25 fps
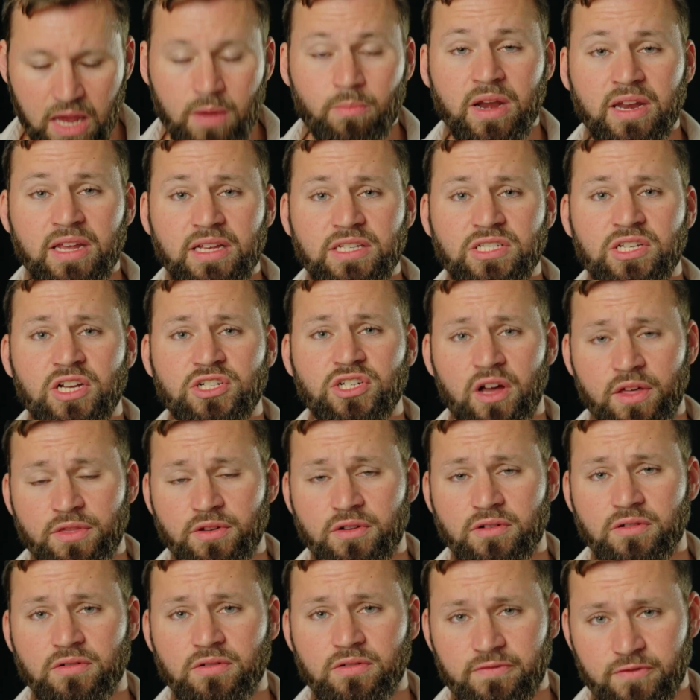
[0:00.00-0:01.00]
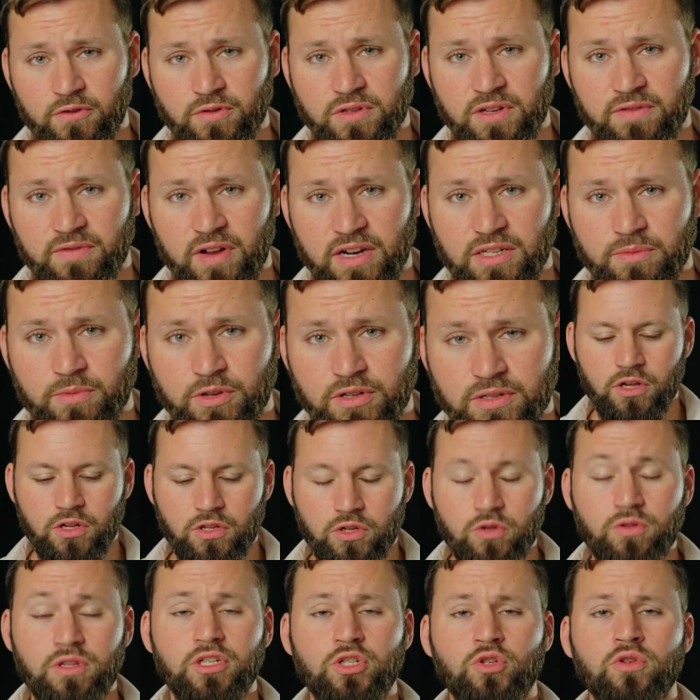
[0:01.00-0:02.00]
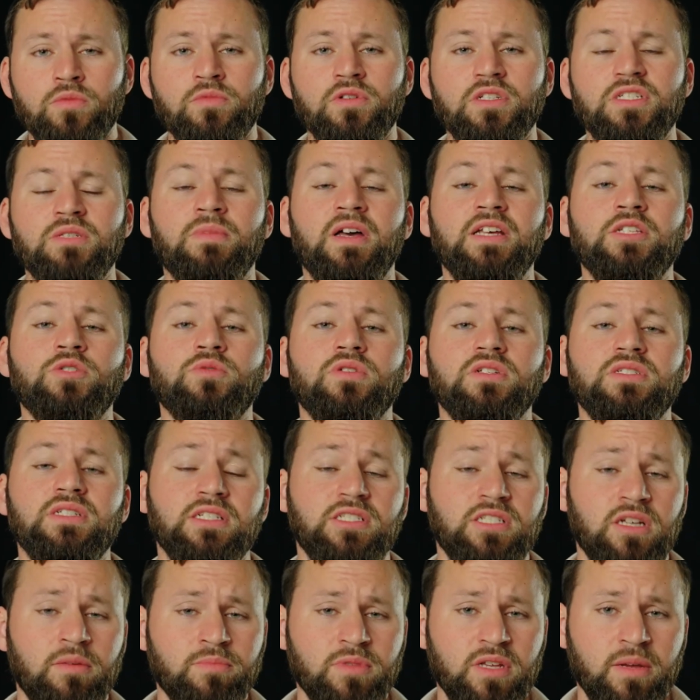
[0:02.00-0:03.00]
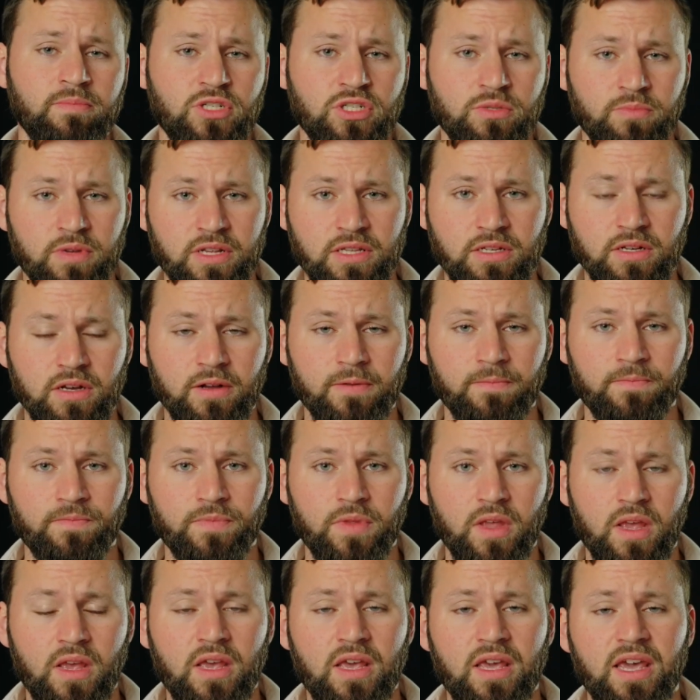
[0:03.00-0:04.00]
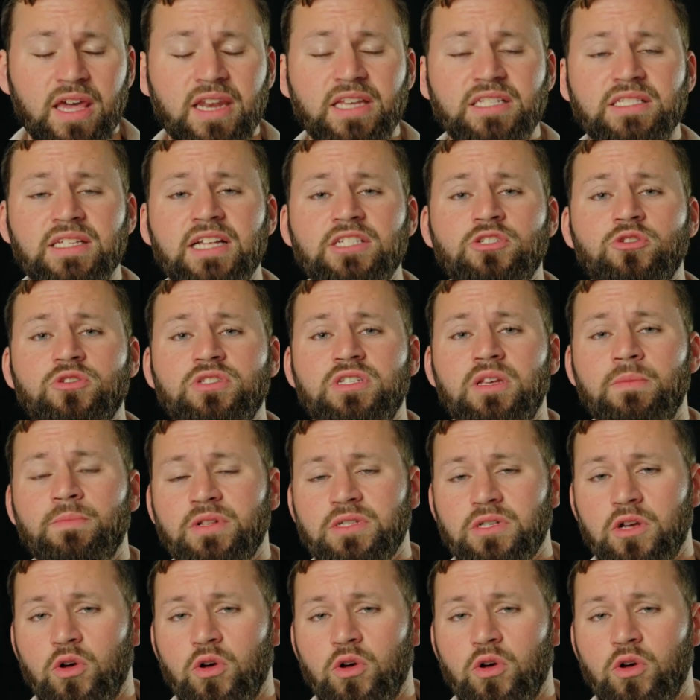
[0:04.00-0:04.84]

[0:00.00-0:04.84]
many such other fruits and vegetables. Due to Trumas, Maasros, and sometimes Shemitah, it is not so simple to